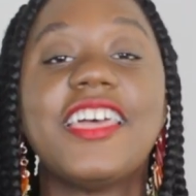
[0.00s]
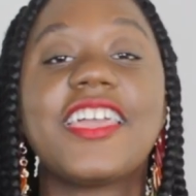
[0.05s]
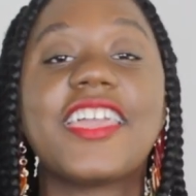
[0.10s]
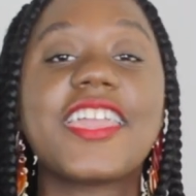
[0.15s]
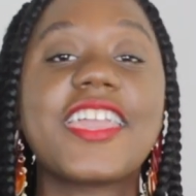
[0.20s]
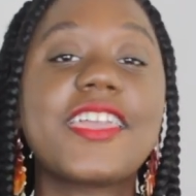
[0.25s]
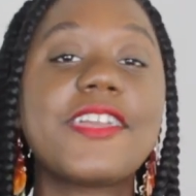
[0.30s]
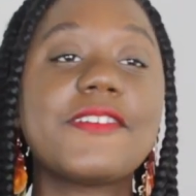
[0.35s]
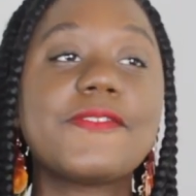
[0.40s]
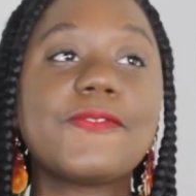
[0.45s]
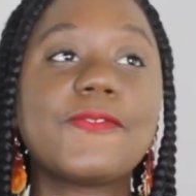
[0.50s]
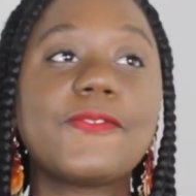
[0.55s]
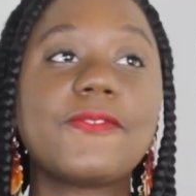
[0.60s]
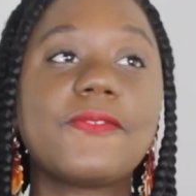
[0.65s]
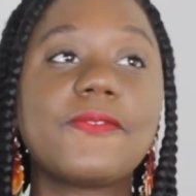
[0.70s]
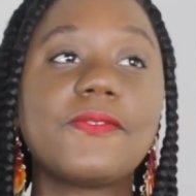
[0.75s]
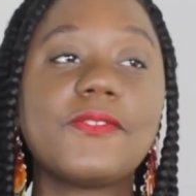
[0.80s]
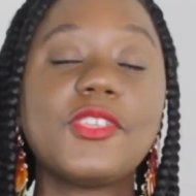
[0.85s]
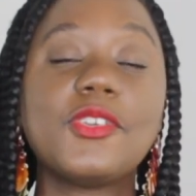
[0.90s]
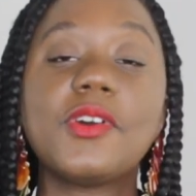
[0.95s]

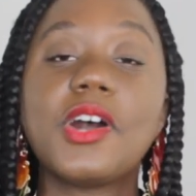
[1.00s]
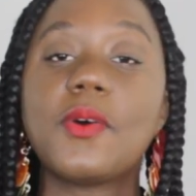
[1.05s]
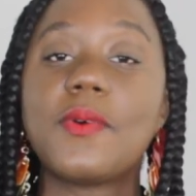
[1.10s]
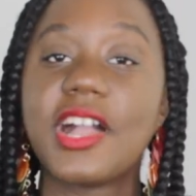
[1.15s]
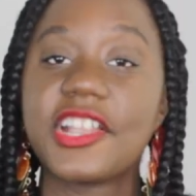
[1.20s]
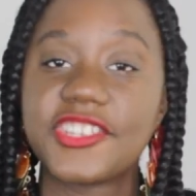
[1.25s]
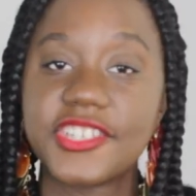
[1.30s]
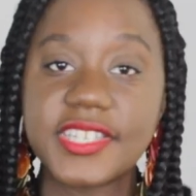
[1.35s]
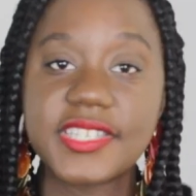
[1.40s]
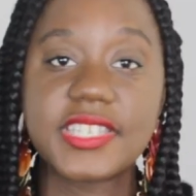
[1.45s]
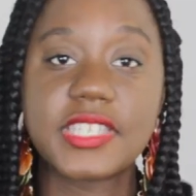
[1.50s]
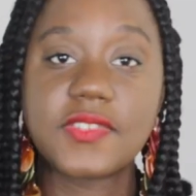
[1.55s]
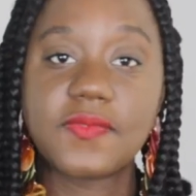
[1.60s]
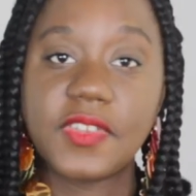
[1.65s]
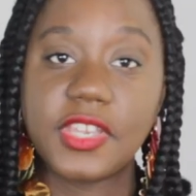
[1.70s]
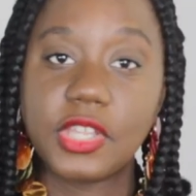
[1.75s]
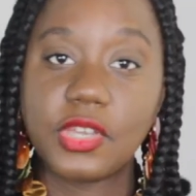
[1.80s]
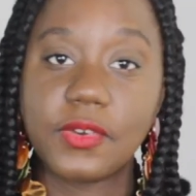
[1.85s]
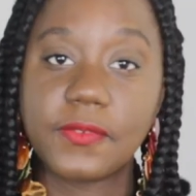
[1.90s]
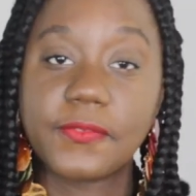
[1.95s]
If you are watching this
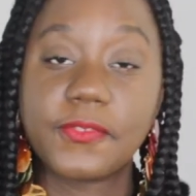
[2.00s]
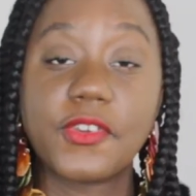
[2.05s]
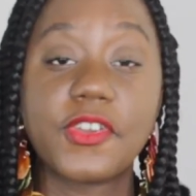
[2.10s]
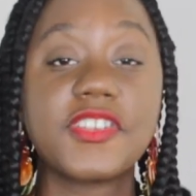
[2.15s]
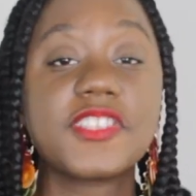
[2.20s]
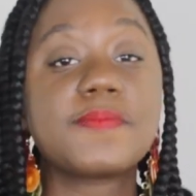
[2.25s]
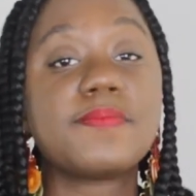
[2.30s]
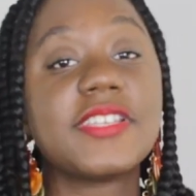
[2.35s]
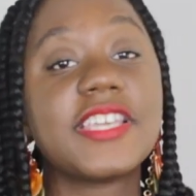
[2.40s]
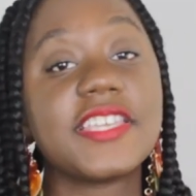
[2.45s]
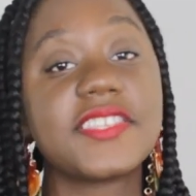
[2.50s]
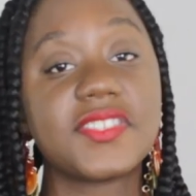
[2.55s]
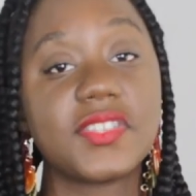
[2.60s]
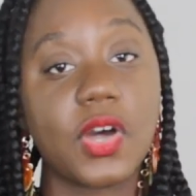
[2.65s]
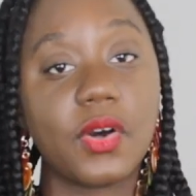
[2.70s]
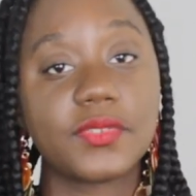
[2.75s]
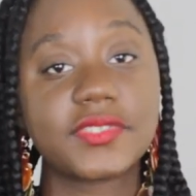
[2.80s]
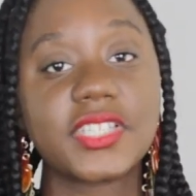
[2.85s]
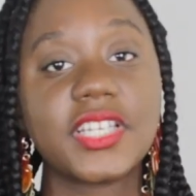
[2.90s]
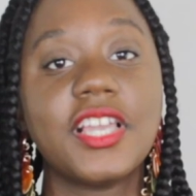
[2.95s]
video first, please
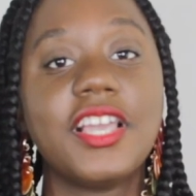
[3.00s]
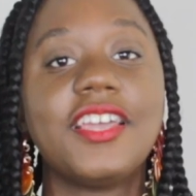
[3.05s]
don't.